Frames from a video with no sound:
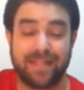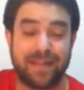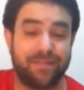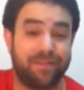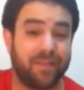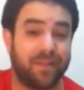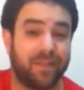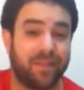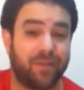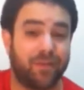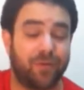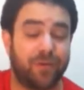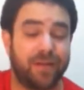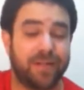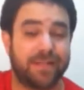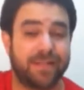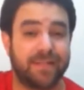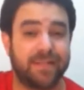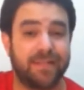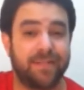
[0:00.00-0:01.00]
7th
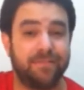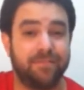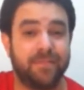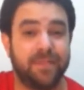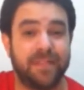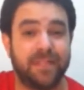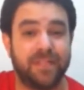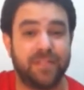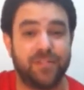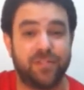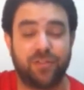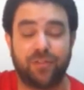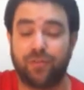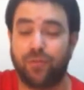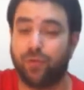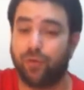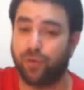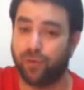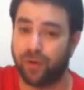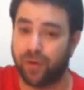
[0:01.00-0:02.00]
chord is a diminished
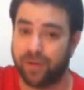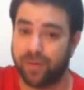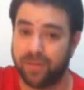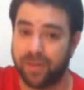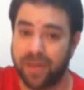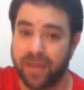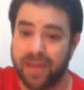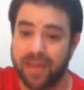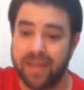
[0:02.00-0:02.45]
chord.